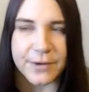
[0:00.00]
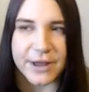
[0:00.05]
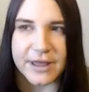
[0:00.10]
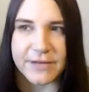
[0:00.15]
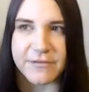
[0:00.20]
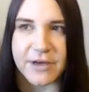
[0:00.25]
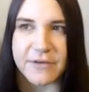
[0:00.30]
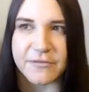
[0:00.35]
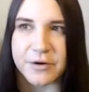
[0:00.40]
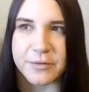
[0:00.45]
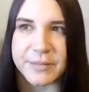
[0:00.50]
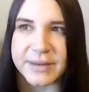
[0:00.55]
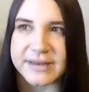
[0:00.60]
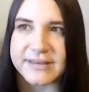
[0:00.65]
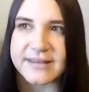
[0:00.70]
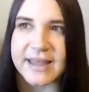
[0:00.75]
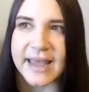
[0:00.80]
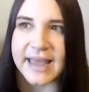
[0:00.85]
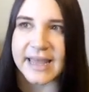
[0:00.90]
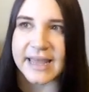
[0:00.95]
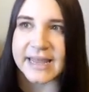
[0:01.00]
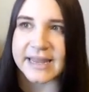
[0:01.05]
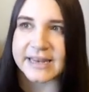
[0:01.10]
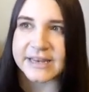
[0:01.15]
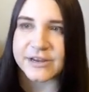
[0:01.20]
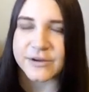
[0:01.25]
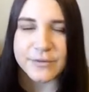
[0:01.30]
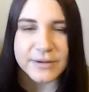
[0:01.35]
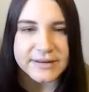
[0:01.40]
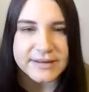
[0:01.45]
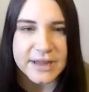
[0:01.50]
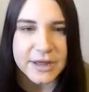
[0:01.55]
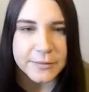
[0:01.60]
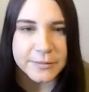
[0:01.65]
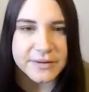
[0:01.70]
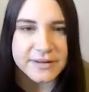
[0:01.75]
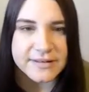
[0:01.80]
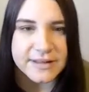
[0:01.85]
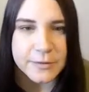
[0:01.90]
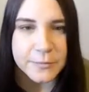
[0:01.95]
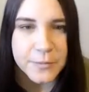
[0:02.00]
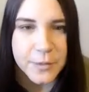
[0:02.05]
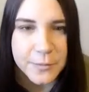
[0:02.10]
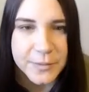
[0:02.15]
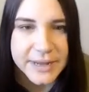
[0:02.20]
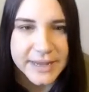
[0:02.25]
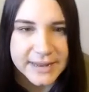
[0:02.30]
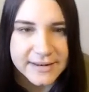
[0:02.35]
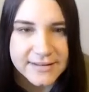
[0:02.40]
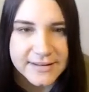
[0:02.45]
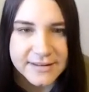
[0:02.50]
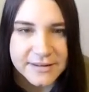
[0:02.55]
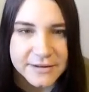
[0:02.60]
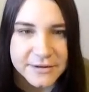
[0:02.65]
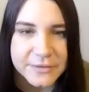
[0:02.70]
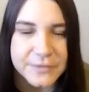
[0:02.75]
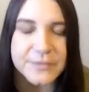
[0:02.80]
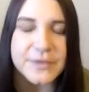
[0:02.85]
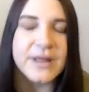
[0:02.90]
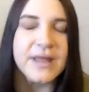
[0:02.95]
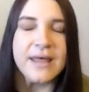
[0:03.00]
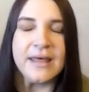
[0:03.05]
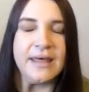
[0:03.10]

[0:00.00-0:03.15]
way of government, and you get to help decide what we get to do.